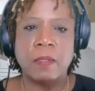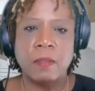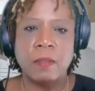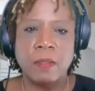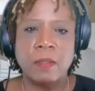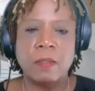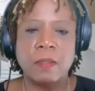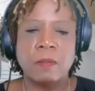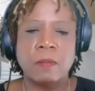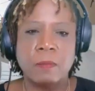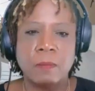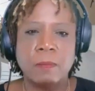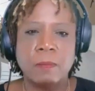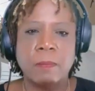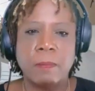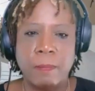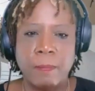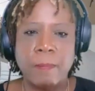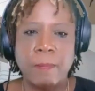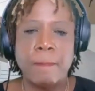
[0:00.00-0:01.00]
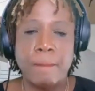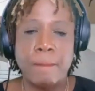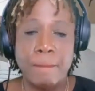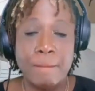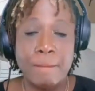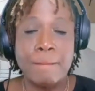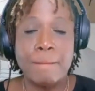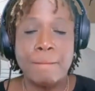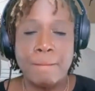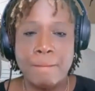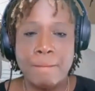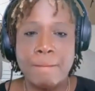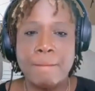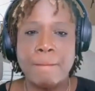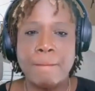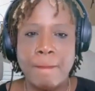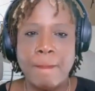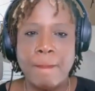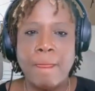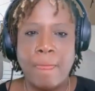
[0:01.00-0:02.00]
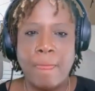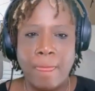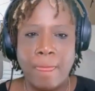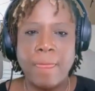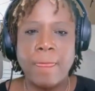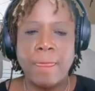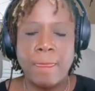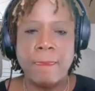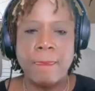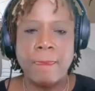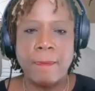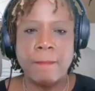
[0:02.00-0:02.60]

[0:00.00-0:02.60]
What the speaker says: are they going to do? Like, you have to still find some